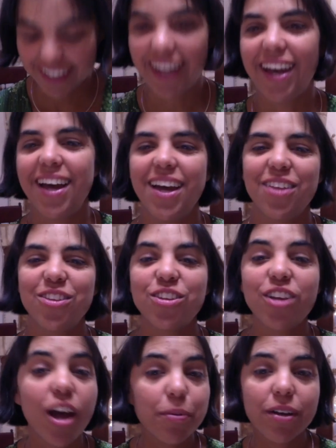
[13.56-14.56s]
I'll
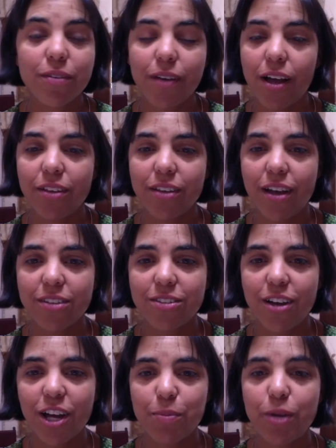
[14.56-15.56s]
talk
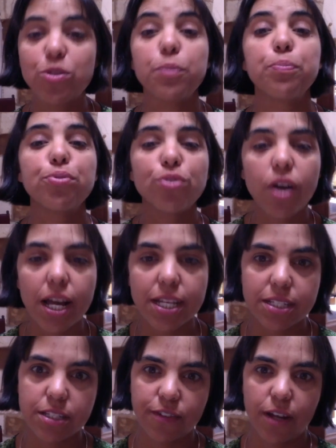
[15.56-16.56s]
about the
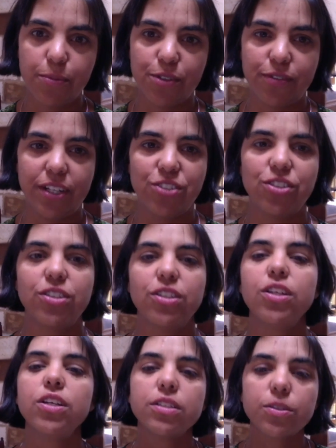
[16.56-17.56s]
process of observation.
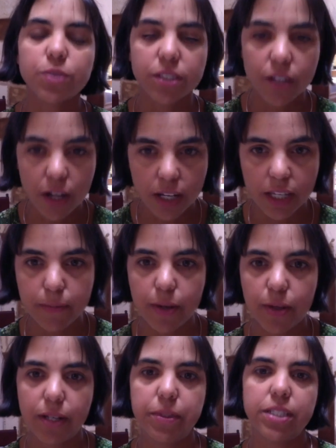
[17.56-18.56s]
So we're talking
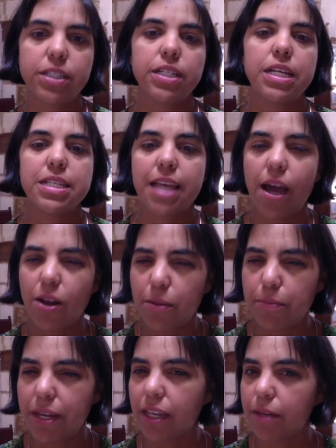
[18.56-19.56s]
about images, how to
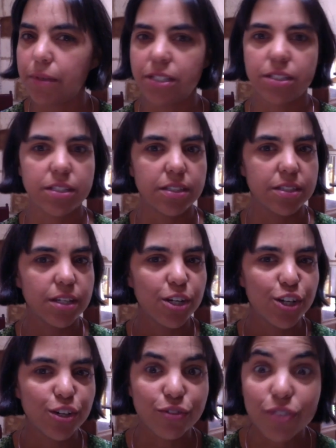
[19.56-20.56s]
make images
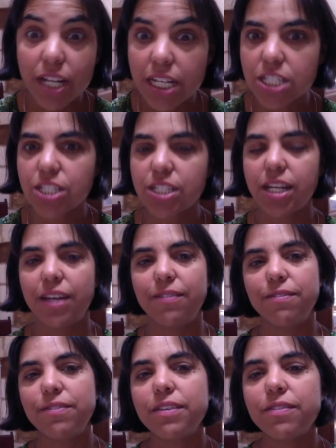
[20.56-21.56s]
rich and
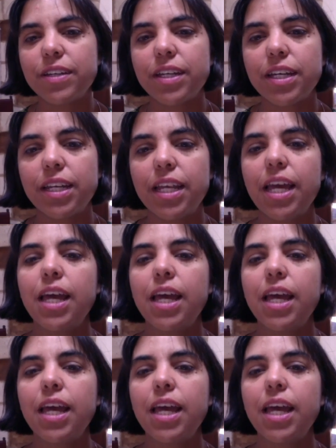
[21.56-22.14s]
vivid,